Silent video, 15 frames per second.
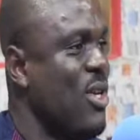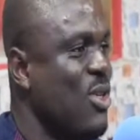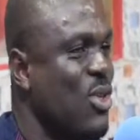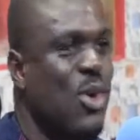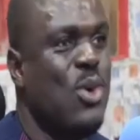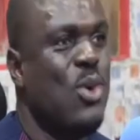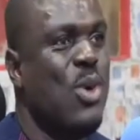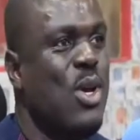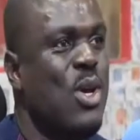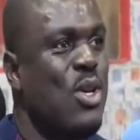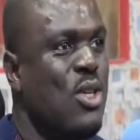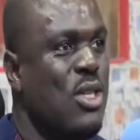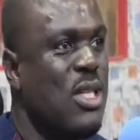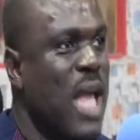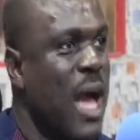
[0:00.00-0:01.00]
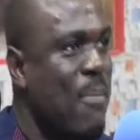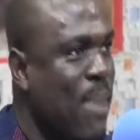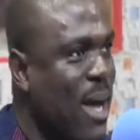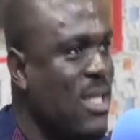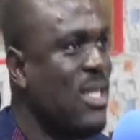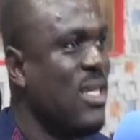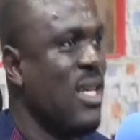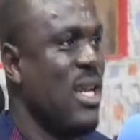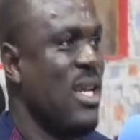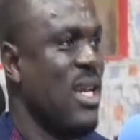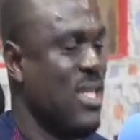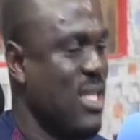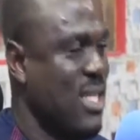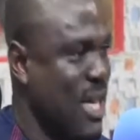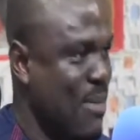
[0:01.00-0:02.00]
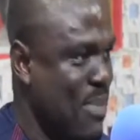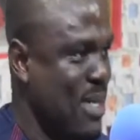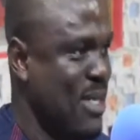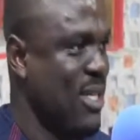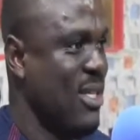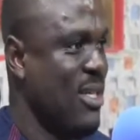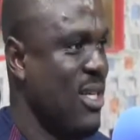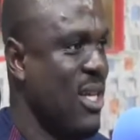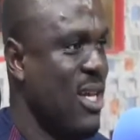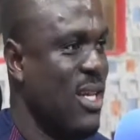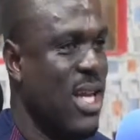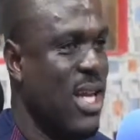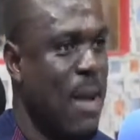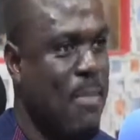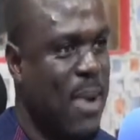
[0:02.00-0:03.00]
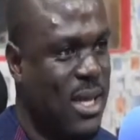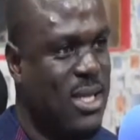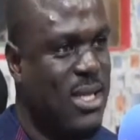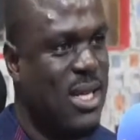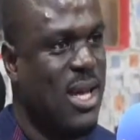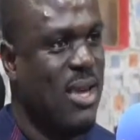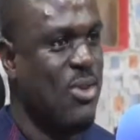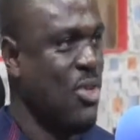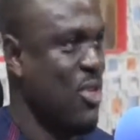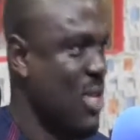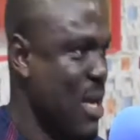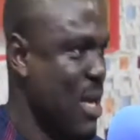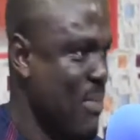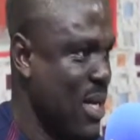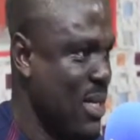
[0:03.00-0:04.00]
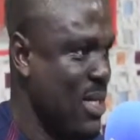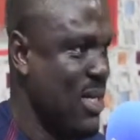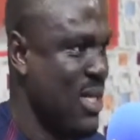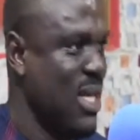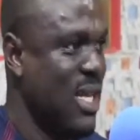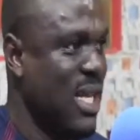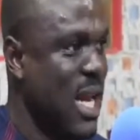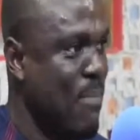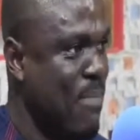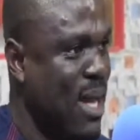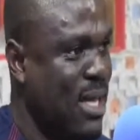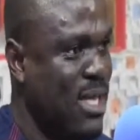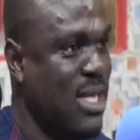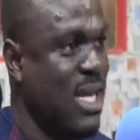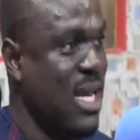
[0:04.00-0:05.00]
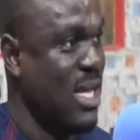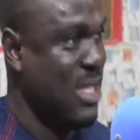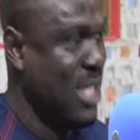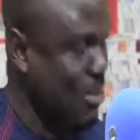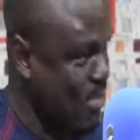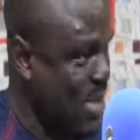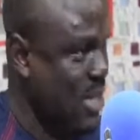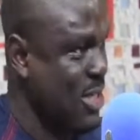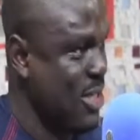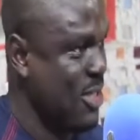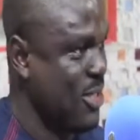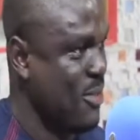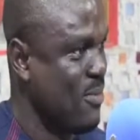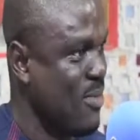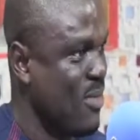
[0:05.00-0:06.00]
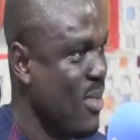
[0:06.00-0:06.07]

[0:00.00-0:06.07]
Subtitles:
So there are parties that are national parties. There are parties that are regional parties. There are parties that are state parties.